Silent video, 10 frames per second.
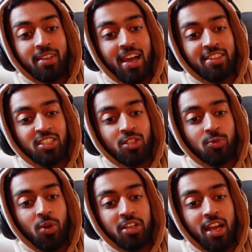And there's
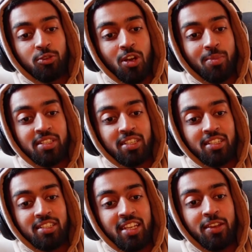this one guy who's
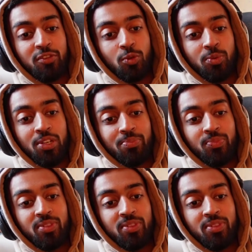commented, Dave Supreme.